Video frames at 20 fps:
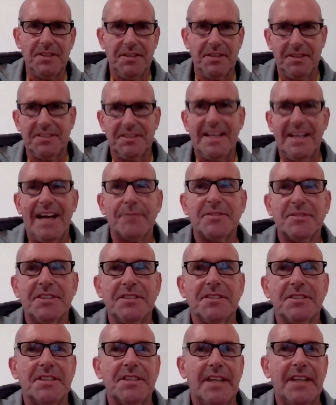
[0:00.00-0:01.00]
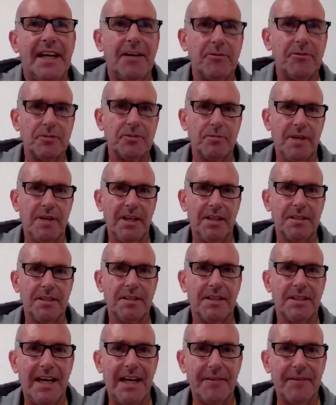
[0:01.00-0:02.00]
adapting to now as well,
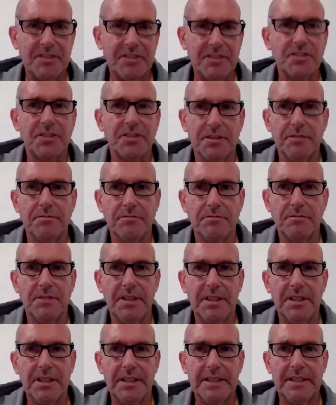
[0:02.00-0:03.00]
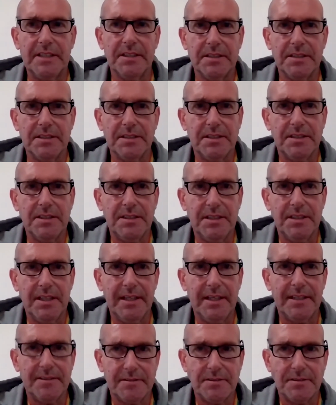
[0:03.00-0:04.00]
having to really, yeah.